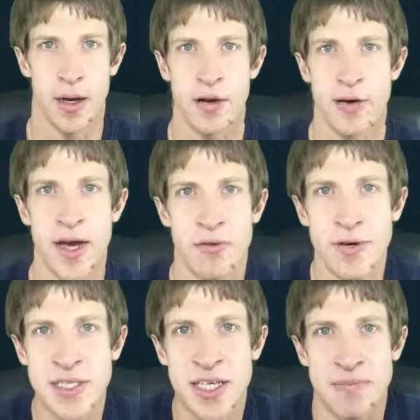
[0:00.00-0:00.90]
All right,
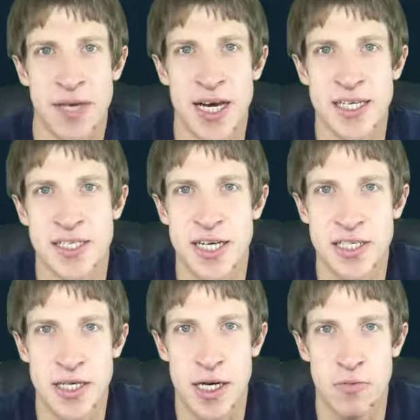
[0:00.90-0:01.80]
what's up, guys?
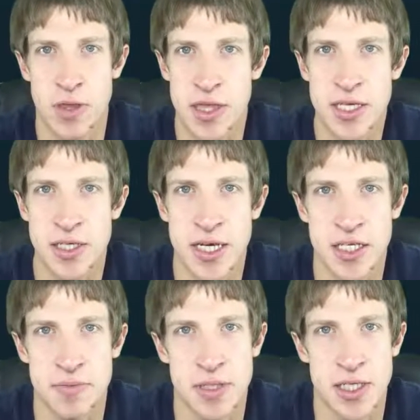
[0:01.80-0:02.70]
Justin here with
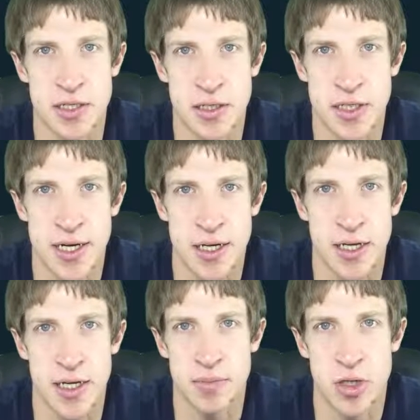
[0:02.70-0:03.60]

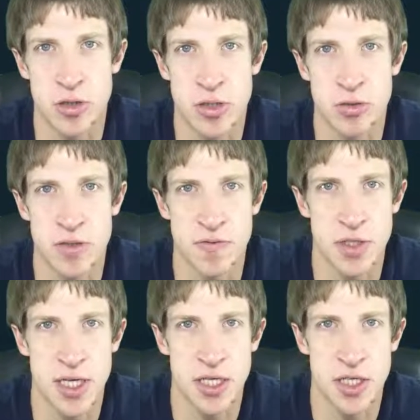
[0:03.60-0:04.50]
theSketchUpEssentials.com, your source for
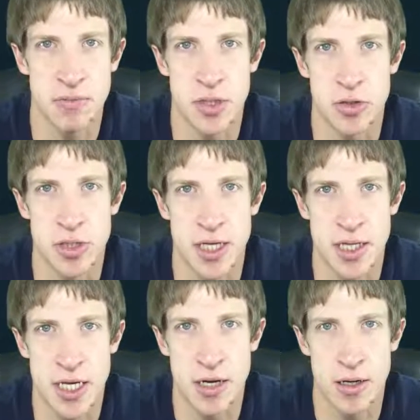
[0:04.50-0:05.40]
SketchUp news on
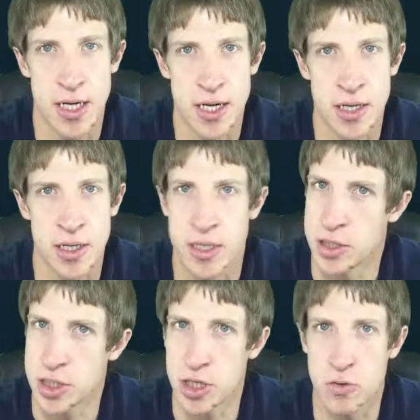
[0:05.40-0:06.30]
the internet.
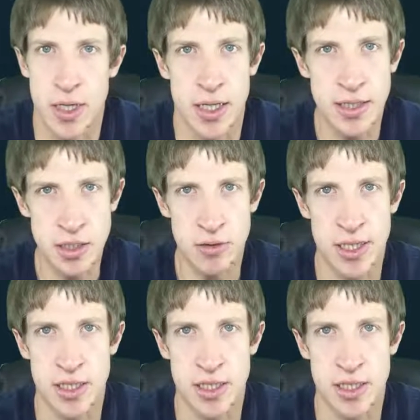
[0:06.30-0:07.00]
So uh, let's go ahead